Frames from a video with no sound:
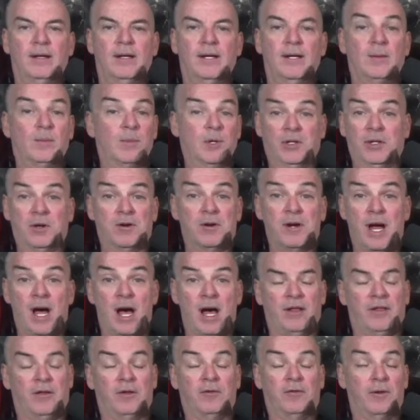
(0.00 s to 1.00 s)
But they're
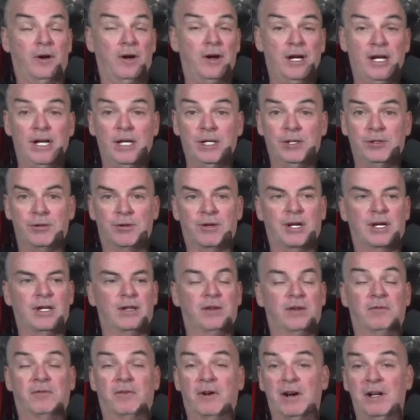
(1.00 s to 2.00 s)
not. They're very intricate.
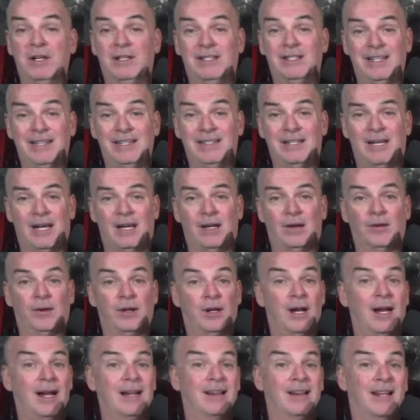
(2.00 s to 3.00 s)
They're very detailed.
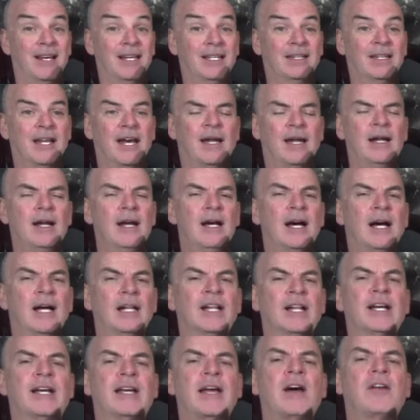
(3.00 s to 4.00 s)
And I like that. I
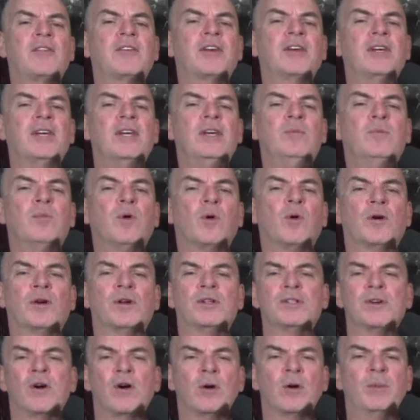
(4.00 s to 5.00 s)
like how the keyboard
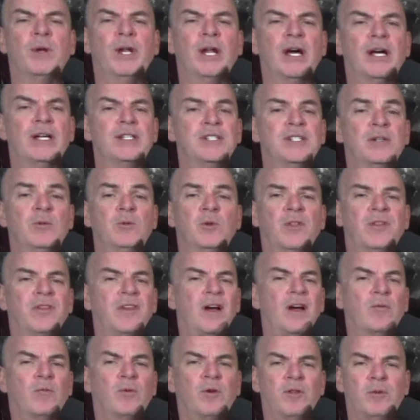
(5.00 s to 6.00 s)
is harmonizing with
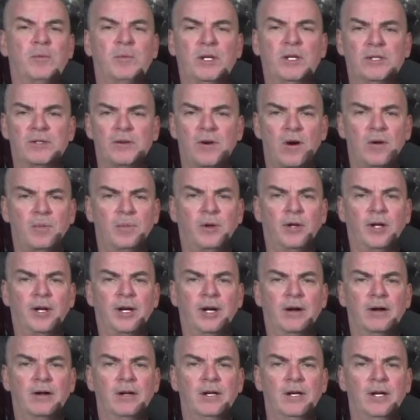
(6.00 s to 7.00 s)
that rhythm guitar
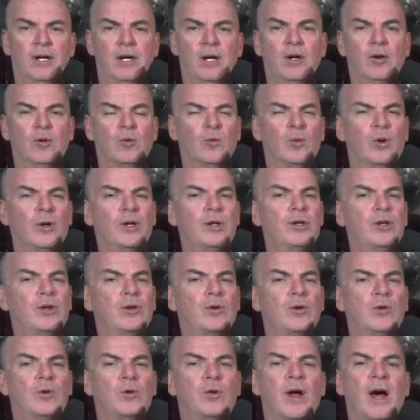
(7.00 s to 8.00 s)
player. Really
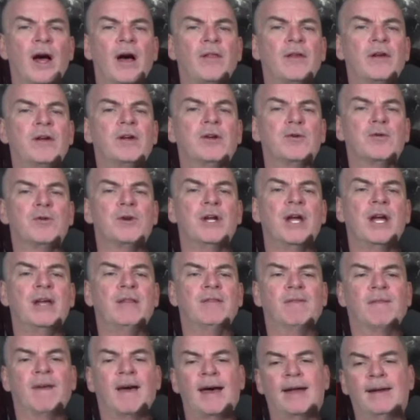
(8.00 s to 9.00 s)
cool how they
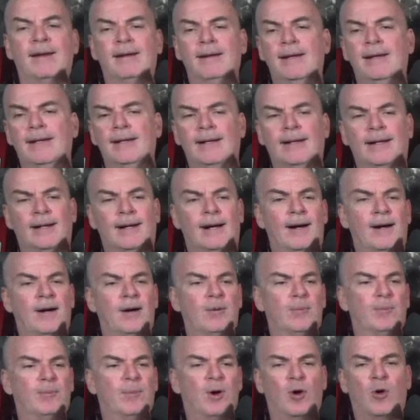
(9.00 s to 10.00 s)
create that
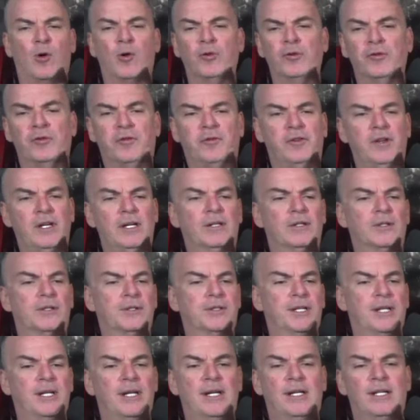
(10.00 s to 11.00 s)
um, old
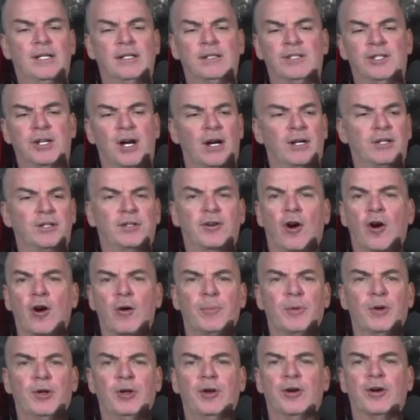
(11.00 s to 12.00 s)
field John
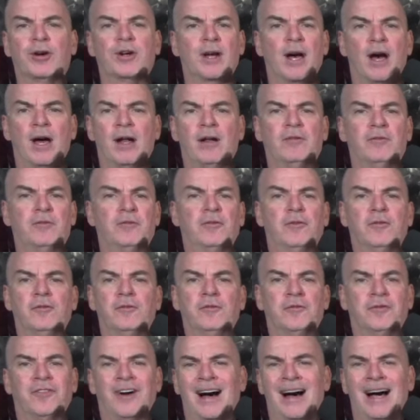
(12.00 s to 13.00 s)
Carpenter kind of
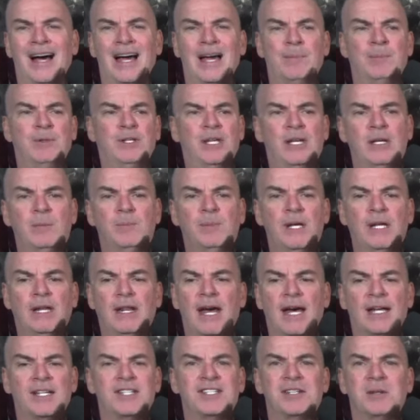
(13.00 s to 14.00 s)
vibe, keeping
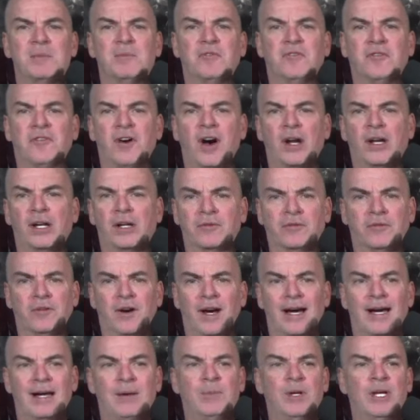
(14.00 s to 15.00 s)
that symphonic
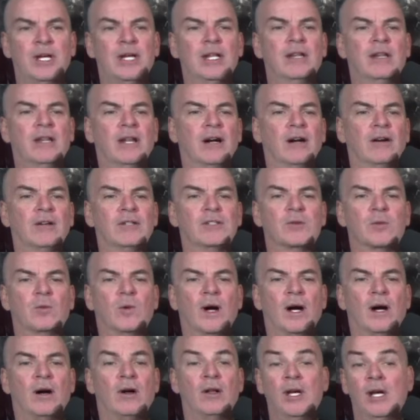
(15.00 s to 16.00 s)
vibe in there as
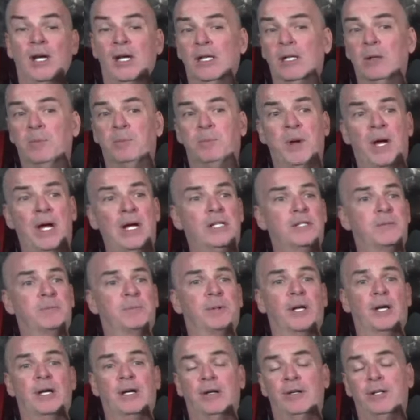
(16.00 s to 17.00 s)
well. And the bass
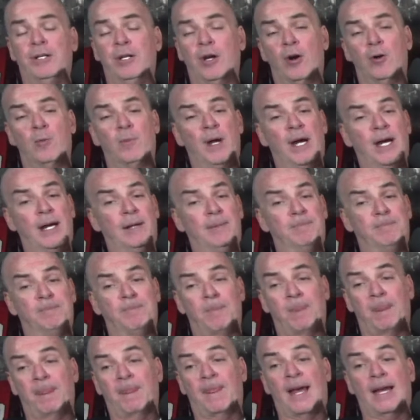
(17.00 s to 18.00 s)
player, yo man,
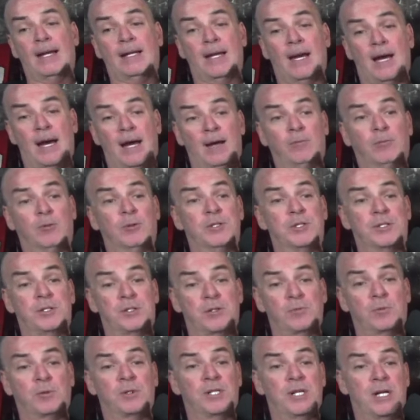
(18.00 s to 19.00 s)
that guy was
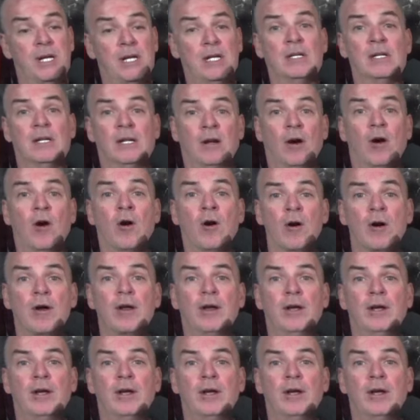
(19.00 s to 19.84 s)
was hitting it hard.